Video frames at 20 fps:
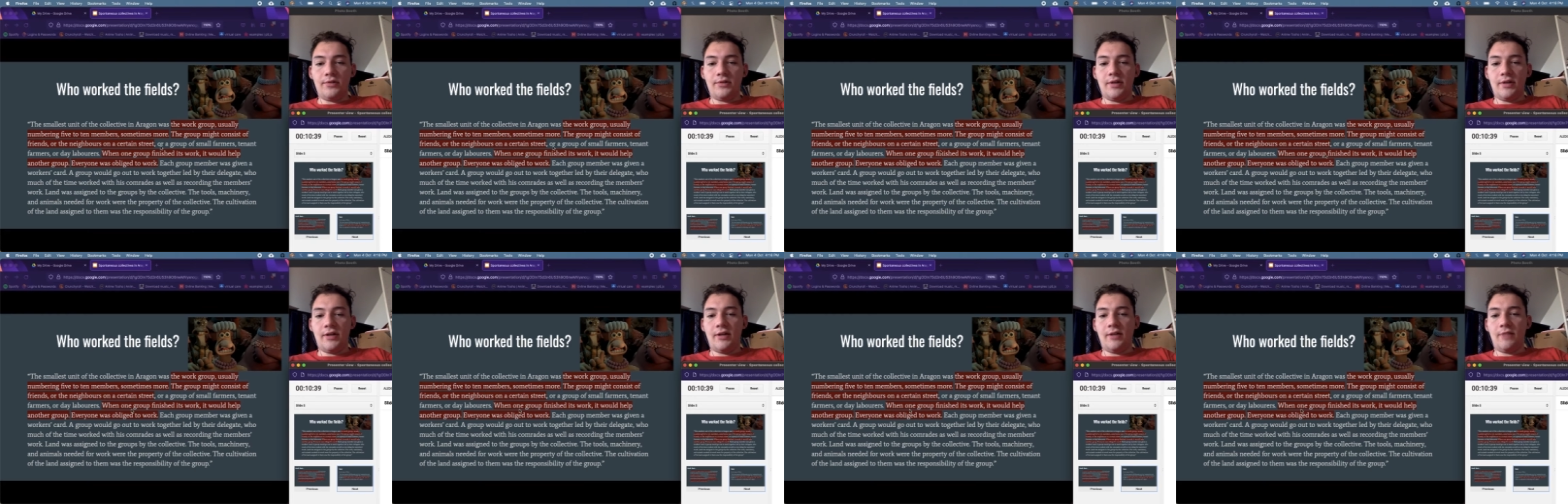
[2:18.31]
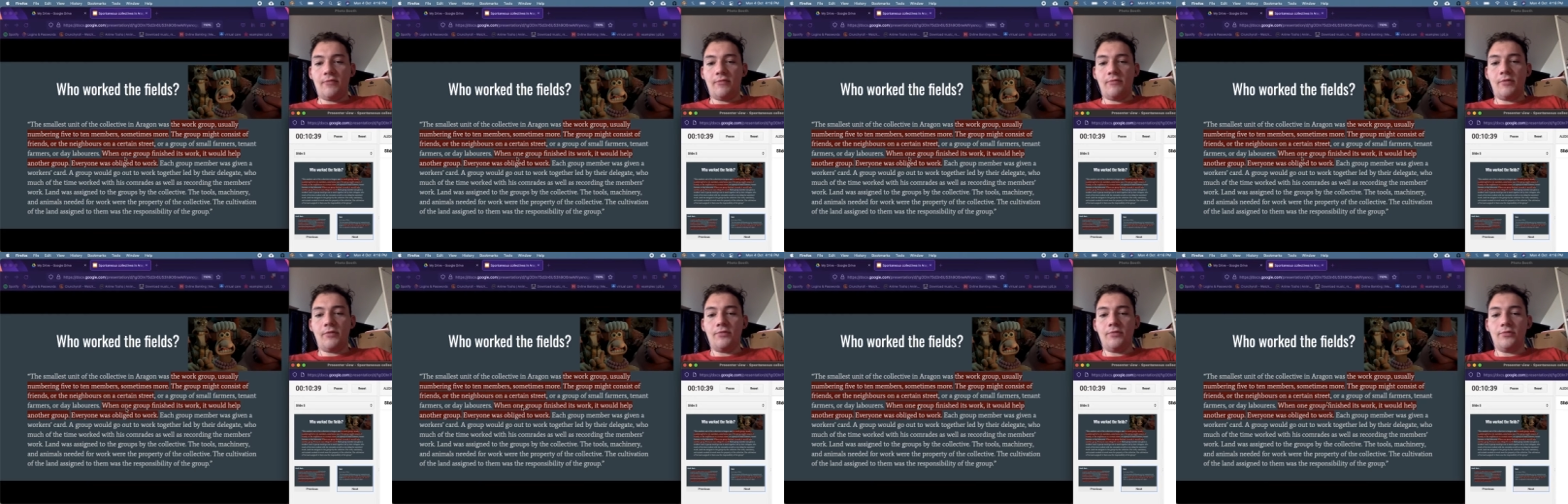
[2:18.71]
and when
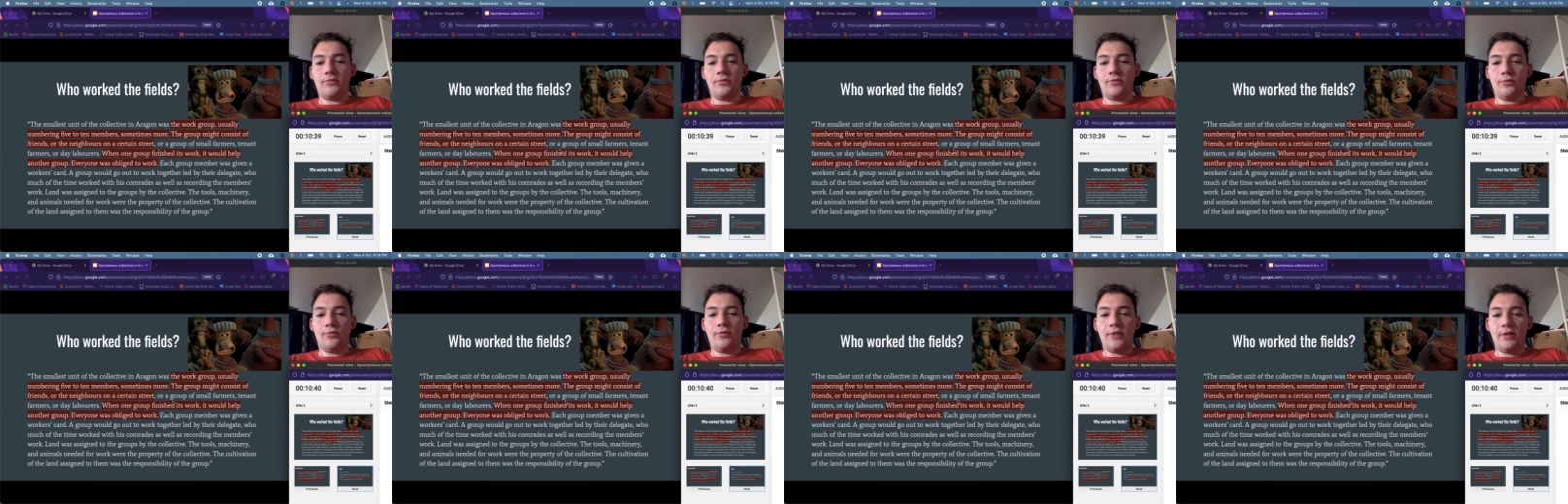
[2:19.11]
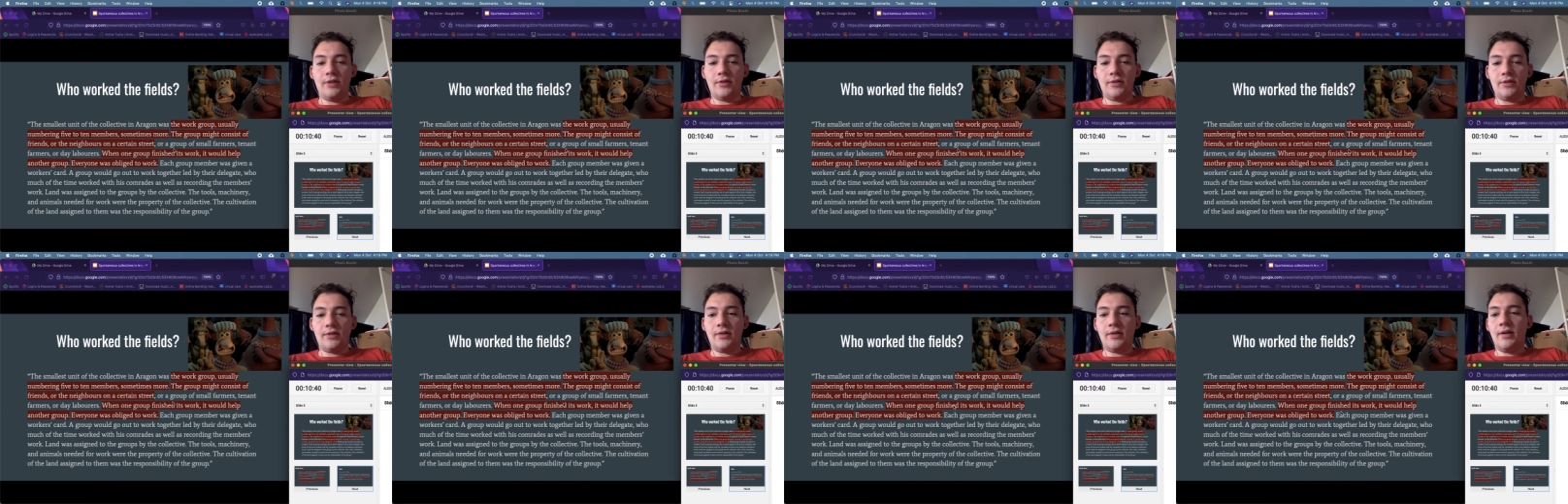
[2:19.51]
one group
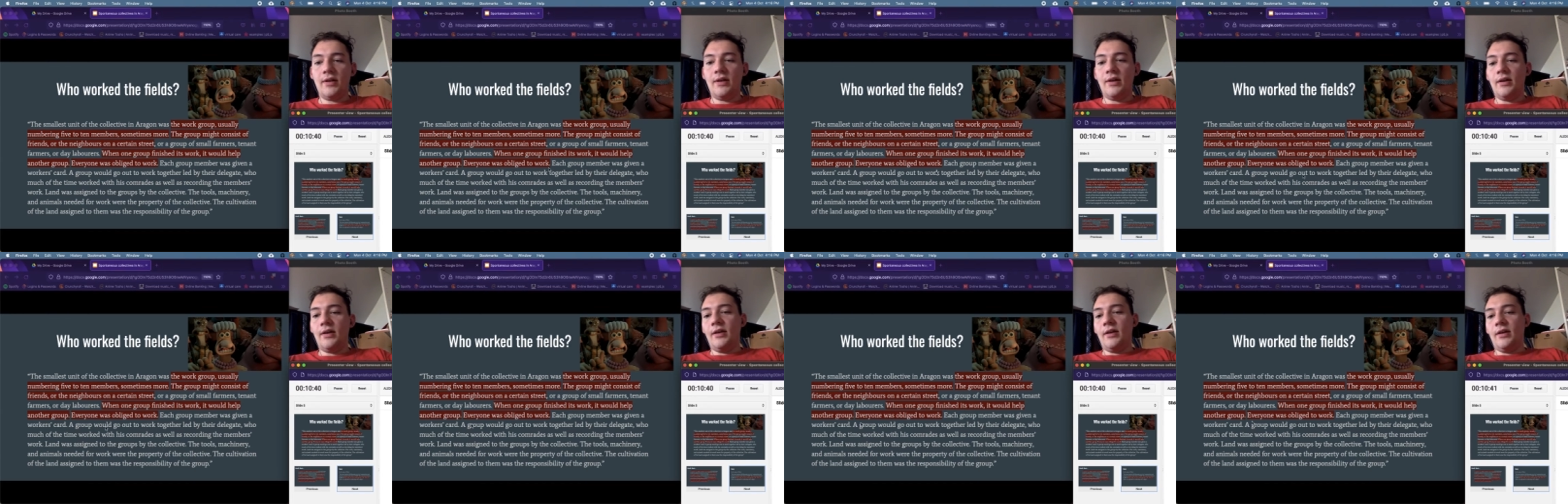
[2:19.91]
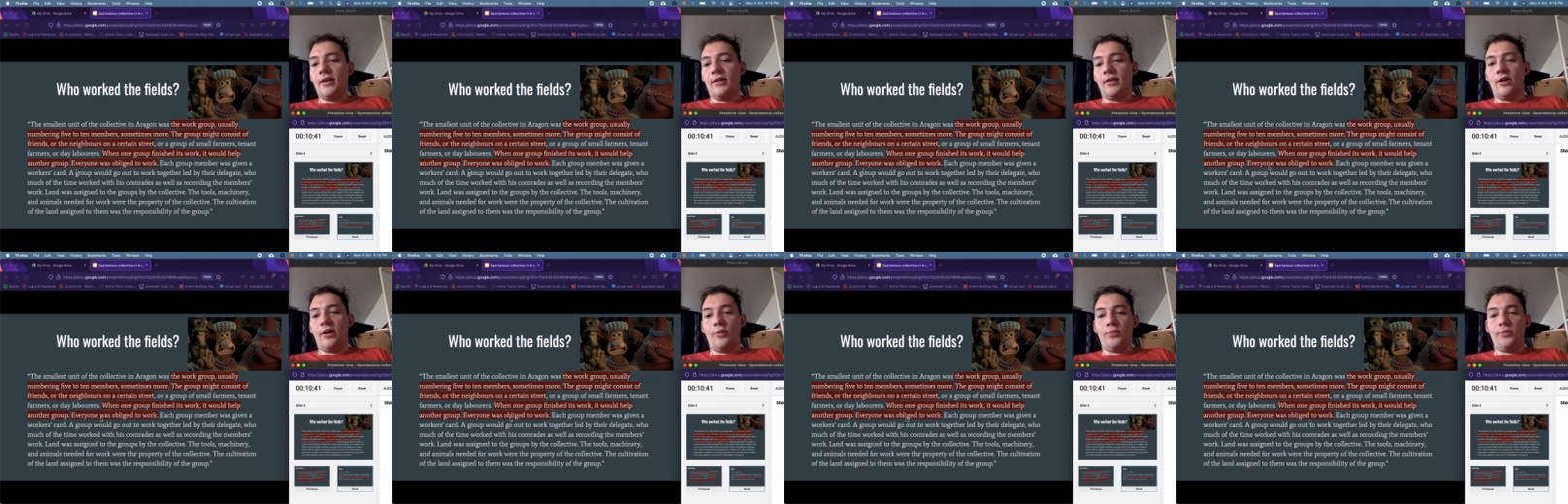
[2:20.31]
finished, it
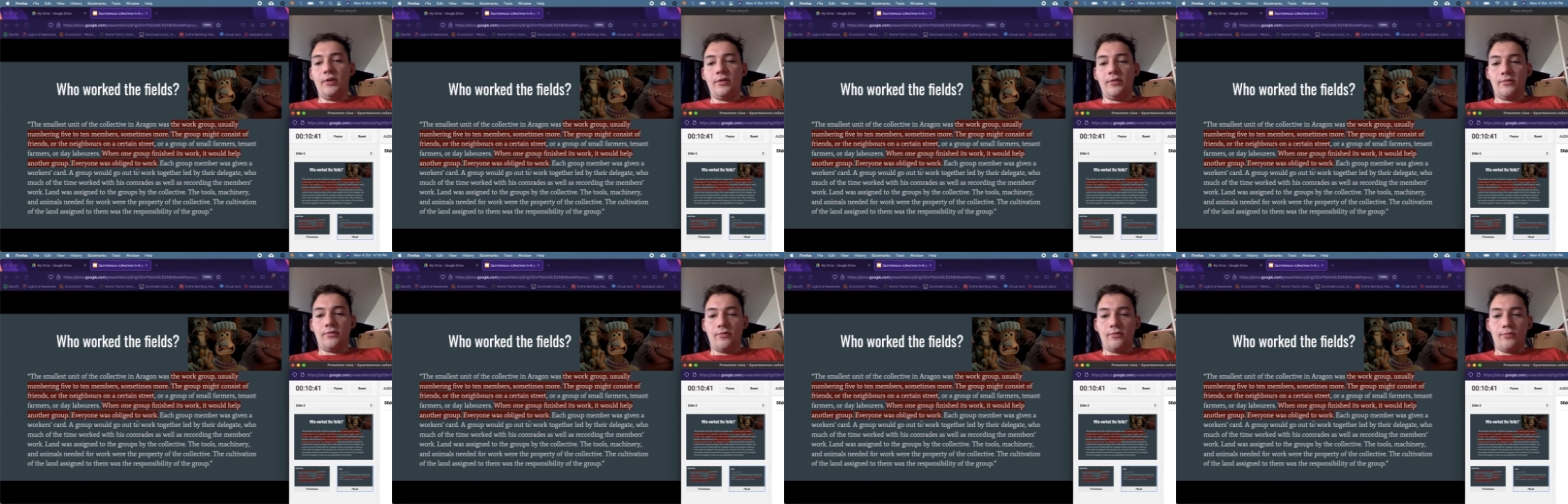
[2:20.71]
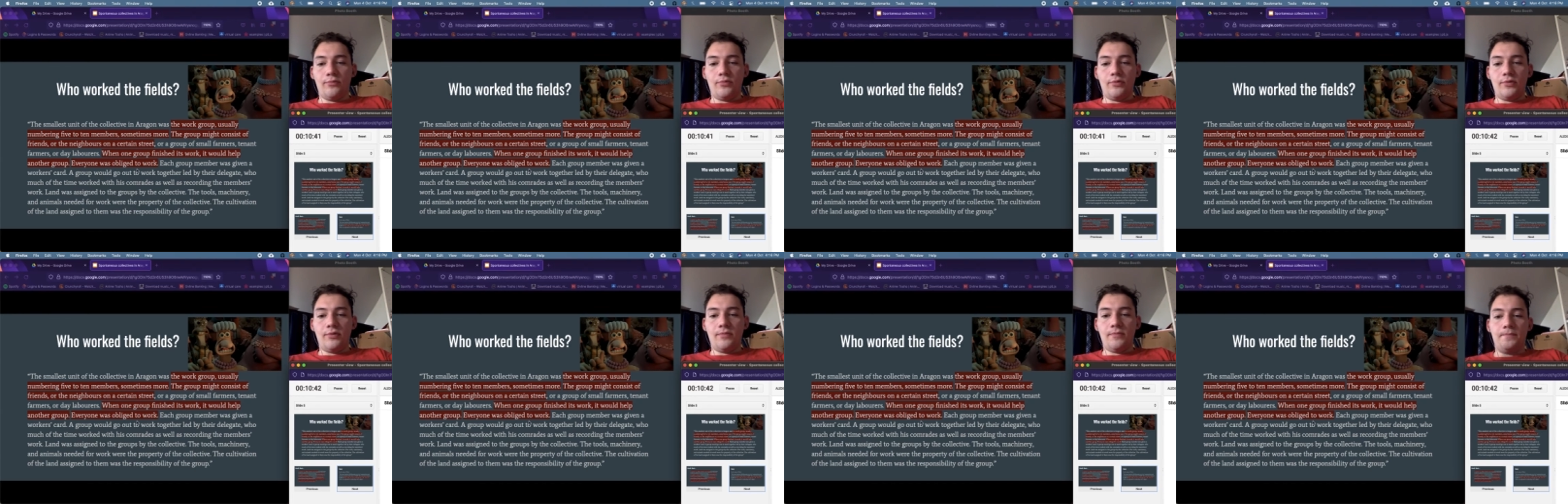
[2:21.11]
helped the other groups.